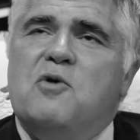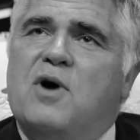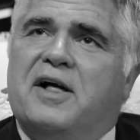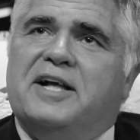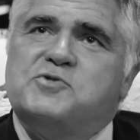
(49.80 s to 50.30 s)

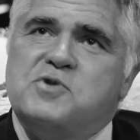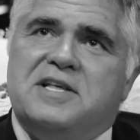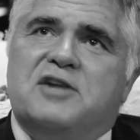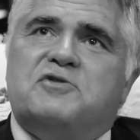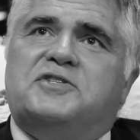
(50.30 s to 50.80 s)
Well, it's
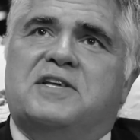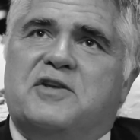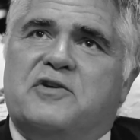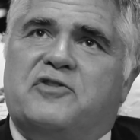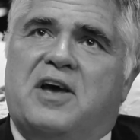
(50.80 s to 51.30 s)
really interesting
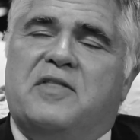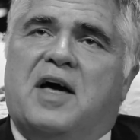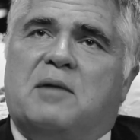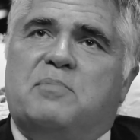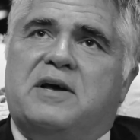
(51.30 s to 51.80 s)
that you say
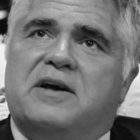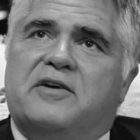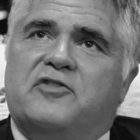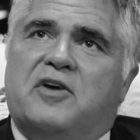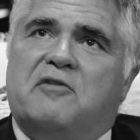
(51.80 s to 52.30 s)
that
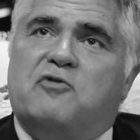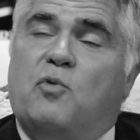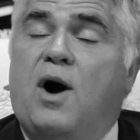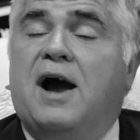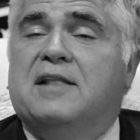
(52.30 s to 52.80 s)
because uh, for
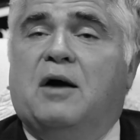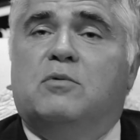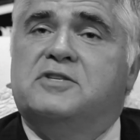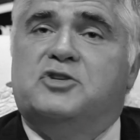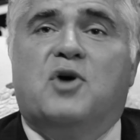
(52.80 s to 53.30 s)
a while I
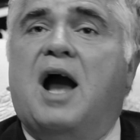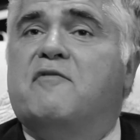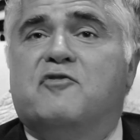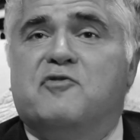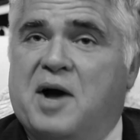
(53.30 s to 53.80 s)
was a
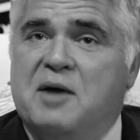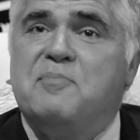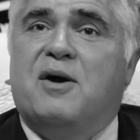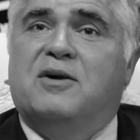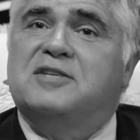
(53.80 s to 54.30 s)
driver for my
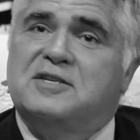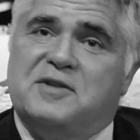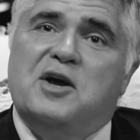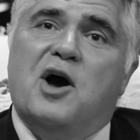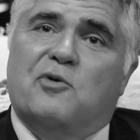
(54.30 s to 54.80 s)
parents as
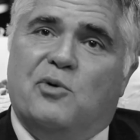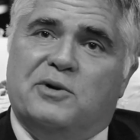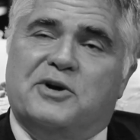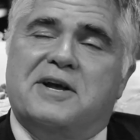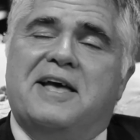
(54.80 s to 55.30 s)
they got
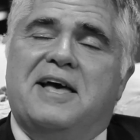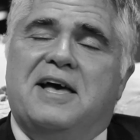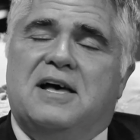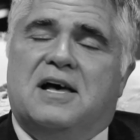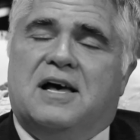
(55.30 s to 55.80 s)
older,
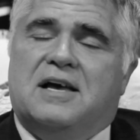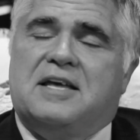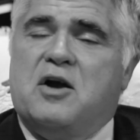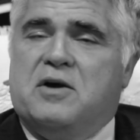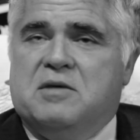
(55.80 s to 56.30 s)
uh,
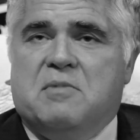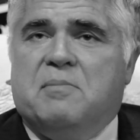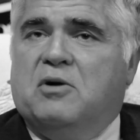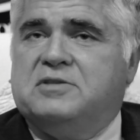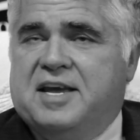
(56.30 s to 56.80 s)
carrying them
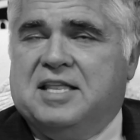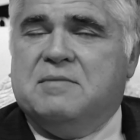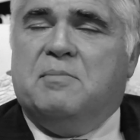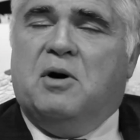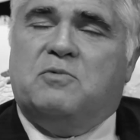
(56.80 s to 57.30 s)
about, taking
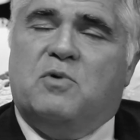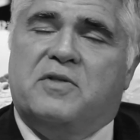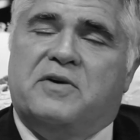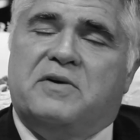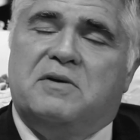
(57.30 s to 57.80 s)
them about where
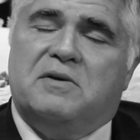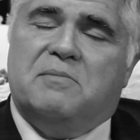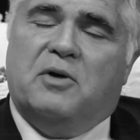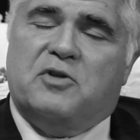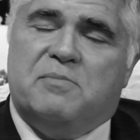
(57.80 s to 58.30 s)
they're
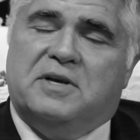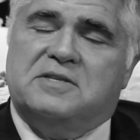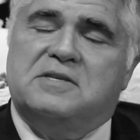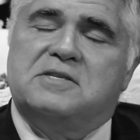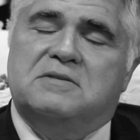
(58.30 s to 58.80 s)
about their
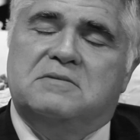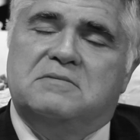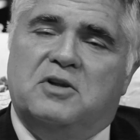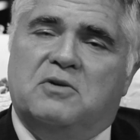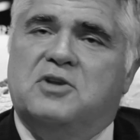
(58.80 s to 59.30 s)
business and
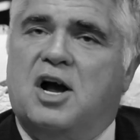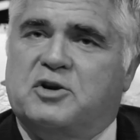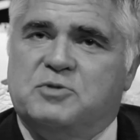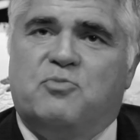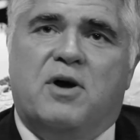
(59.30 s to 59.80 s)
you know
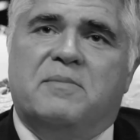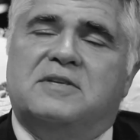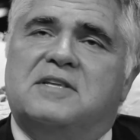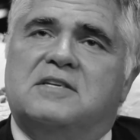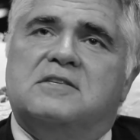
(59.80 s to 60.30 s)
doctor's
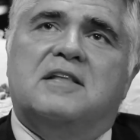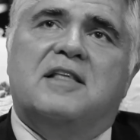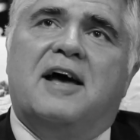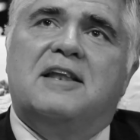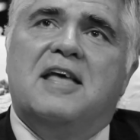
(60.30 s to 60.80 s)
appointments, things like
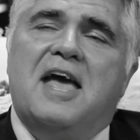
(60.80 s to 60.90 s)
that.